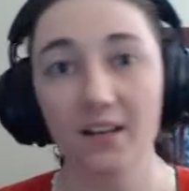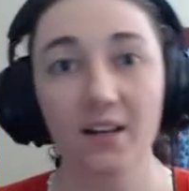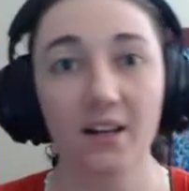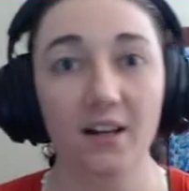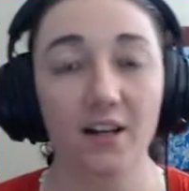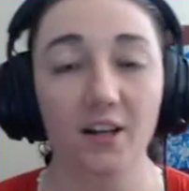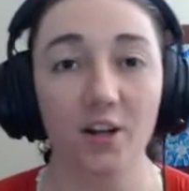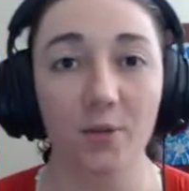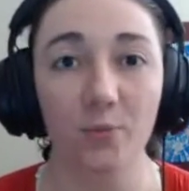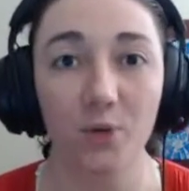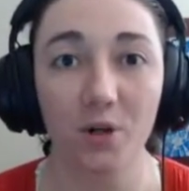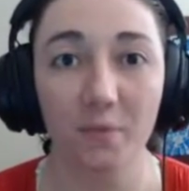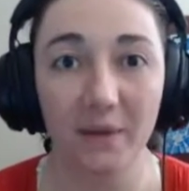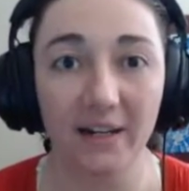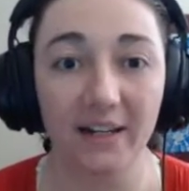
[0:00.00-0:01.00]

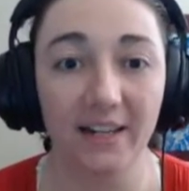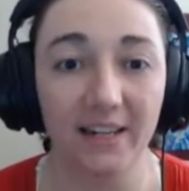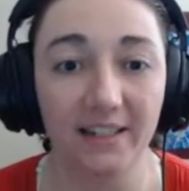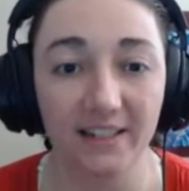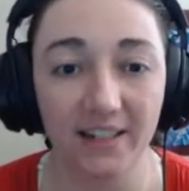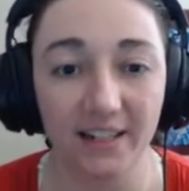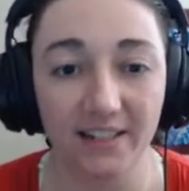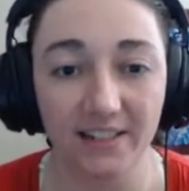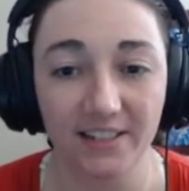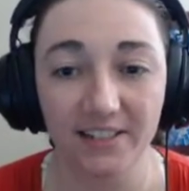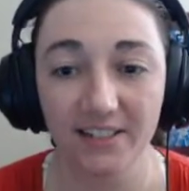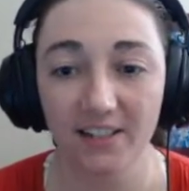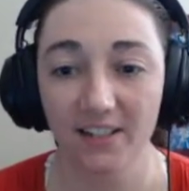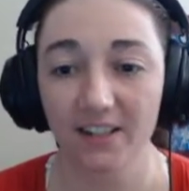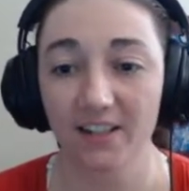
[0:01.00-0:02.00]
Welcome back again, guys.
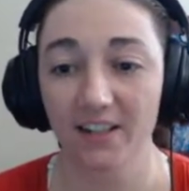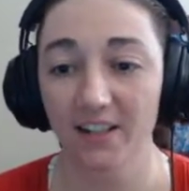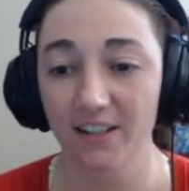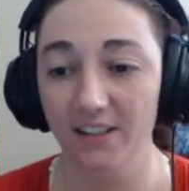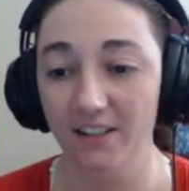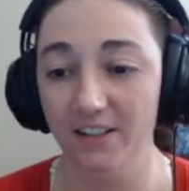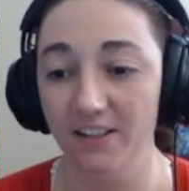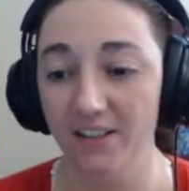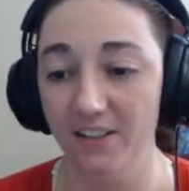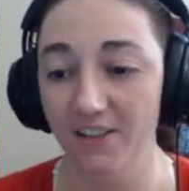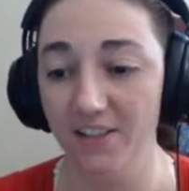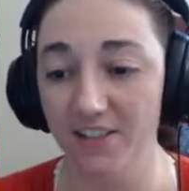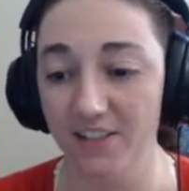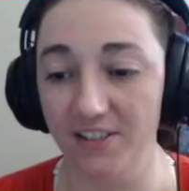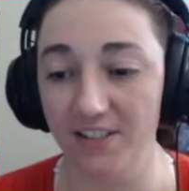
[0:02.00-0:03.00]

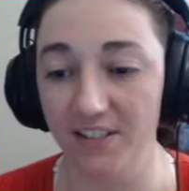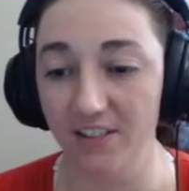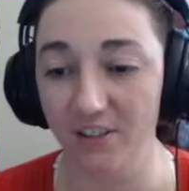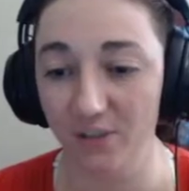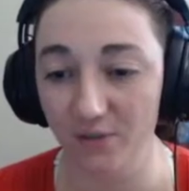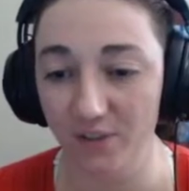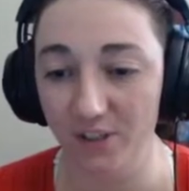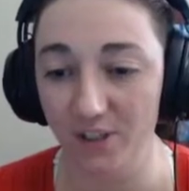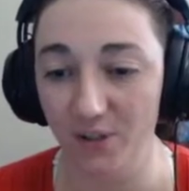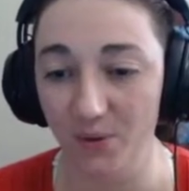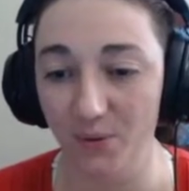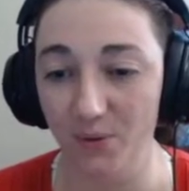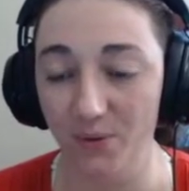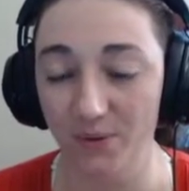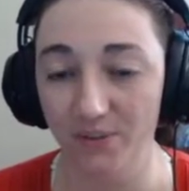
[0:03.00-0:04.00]
This is another
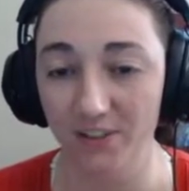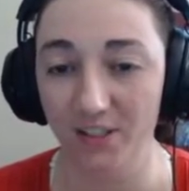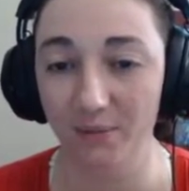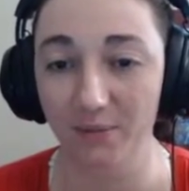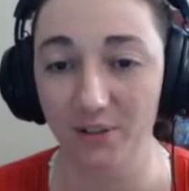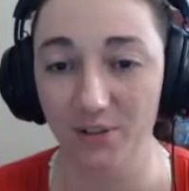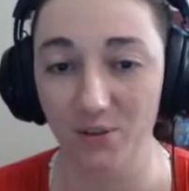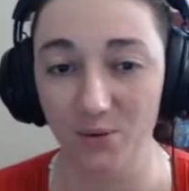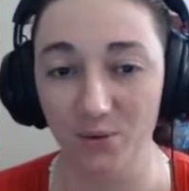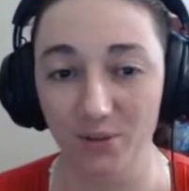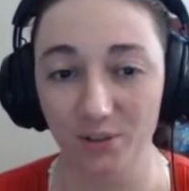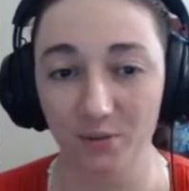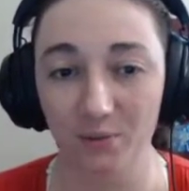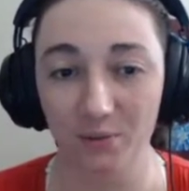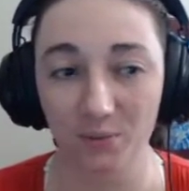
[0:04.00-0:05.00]
video that I'm going to do a
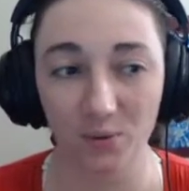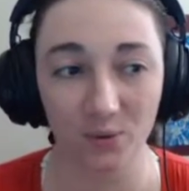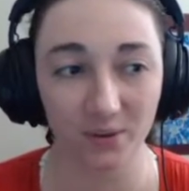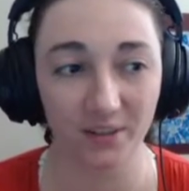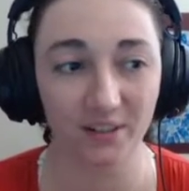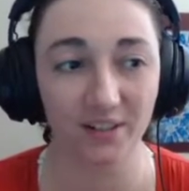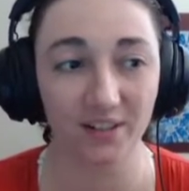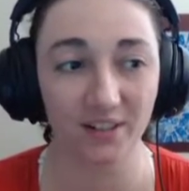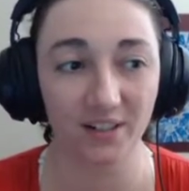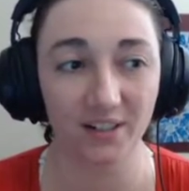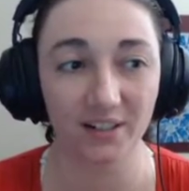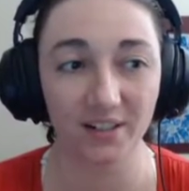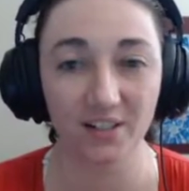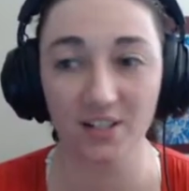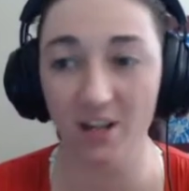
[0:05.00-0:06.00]
little bit more
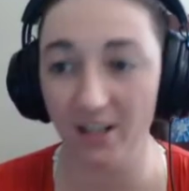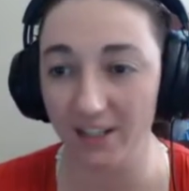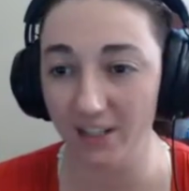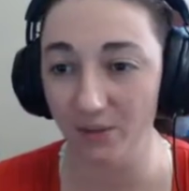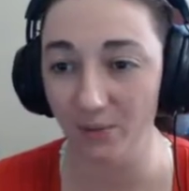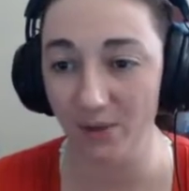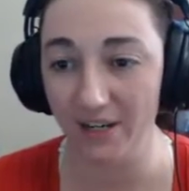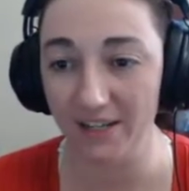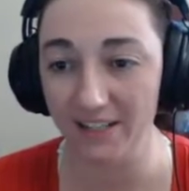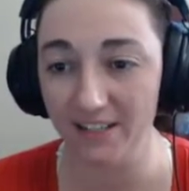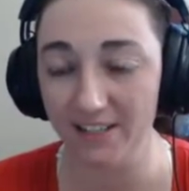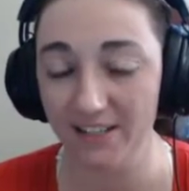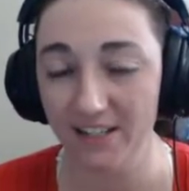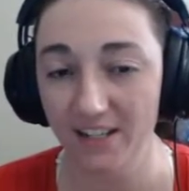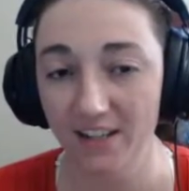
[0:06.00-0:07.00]
talking
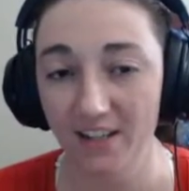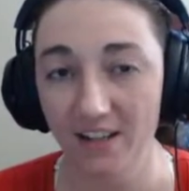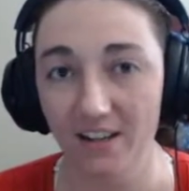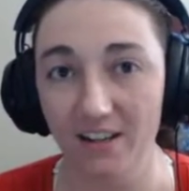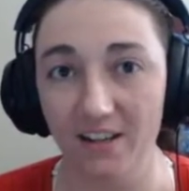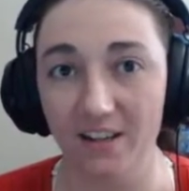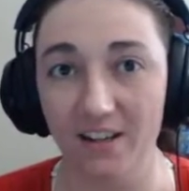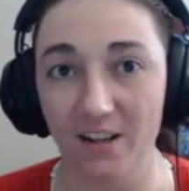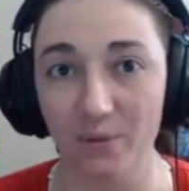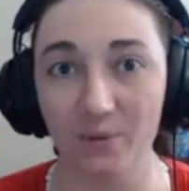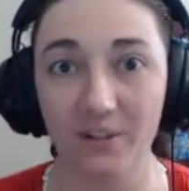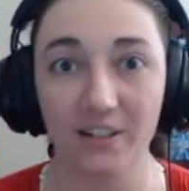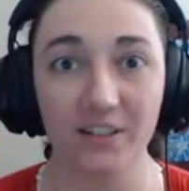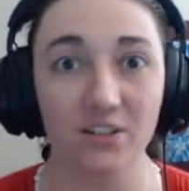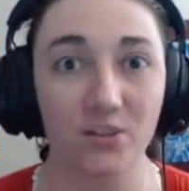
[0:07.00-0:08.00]
wise. I would
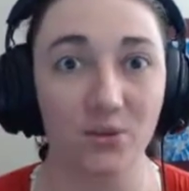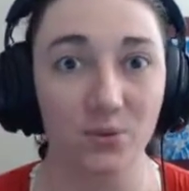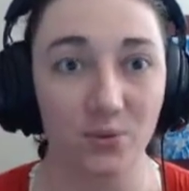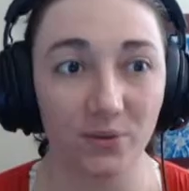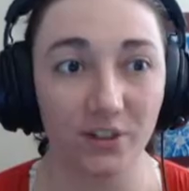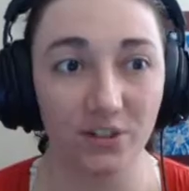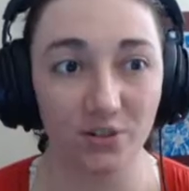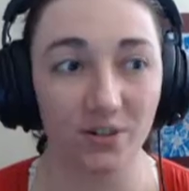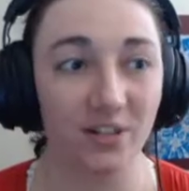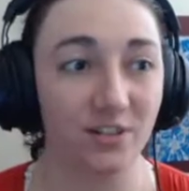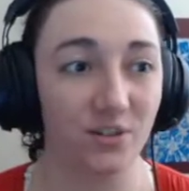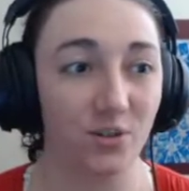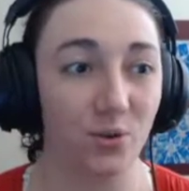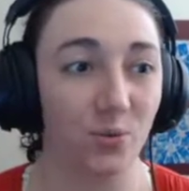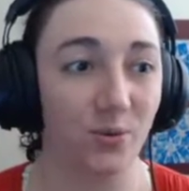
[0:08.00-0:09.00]
like to let you guys
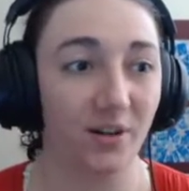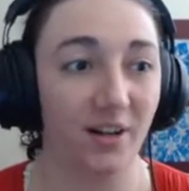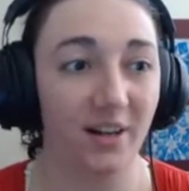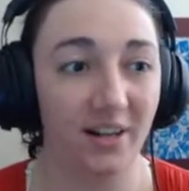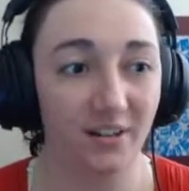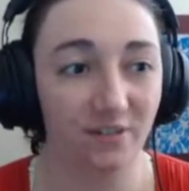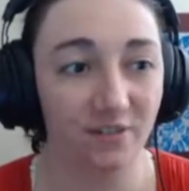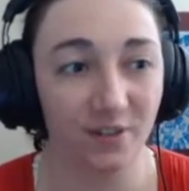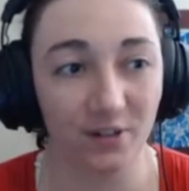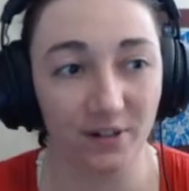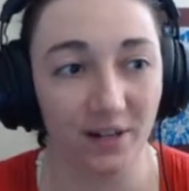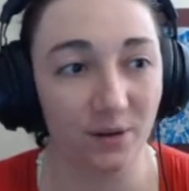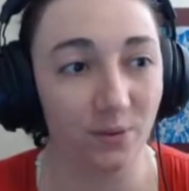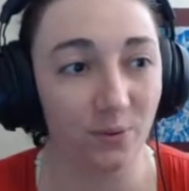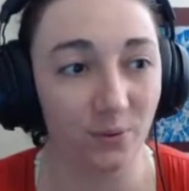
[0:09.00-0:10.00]
know what I figured
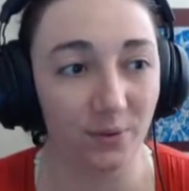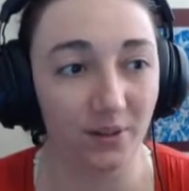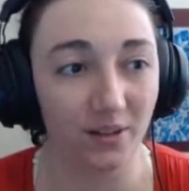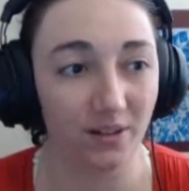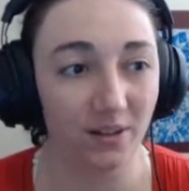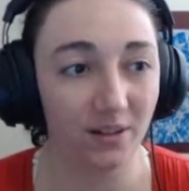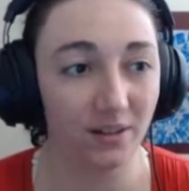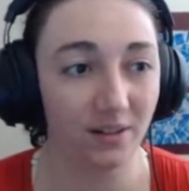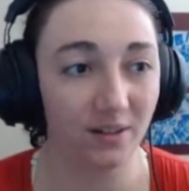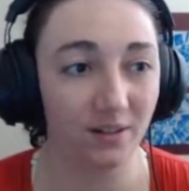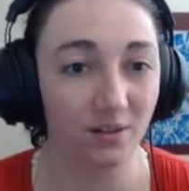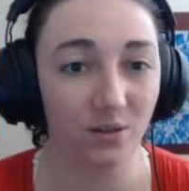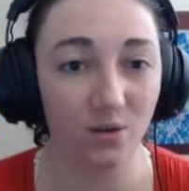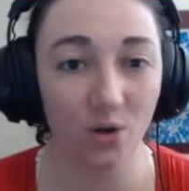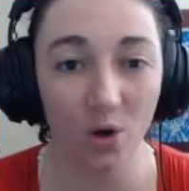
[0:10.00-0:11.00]
out with
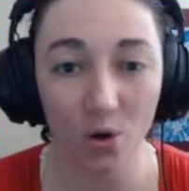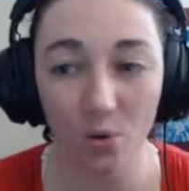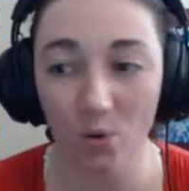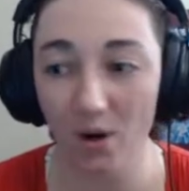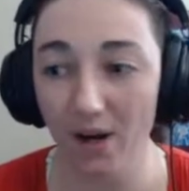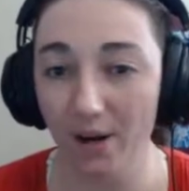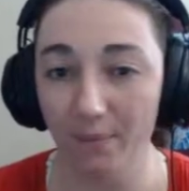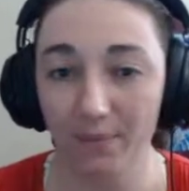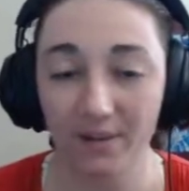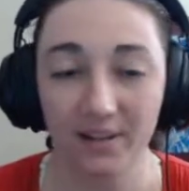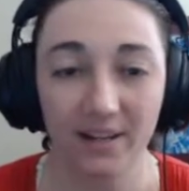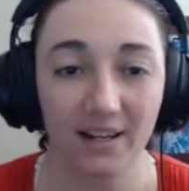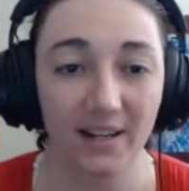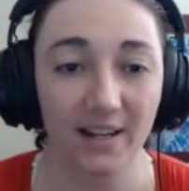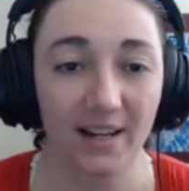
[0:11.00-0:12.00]
co-op
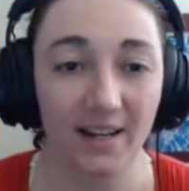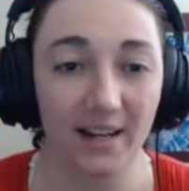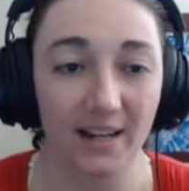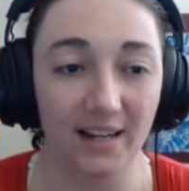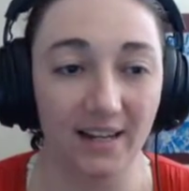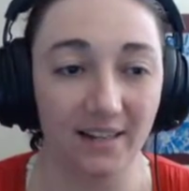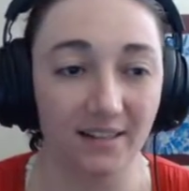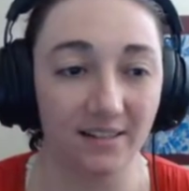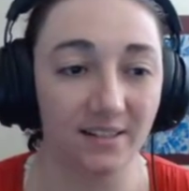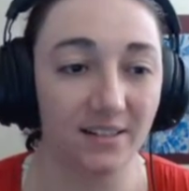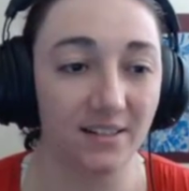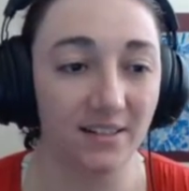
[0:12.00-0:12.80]
and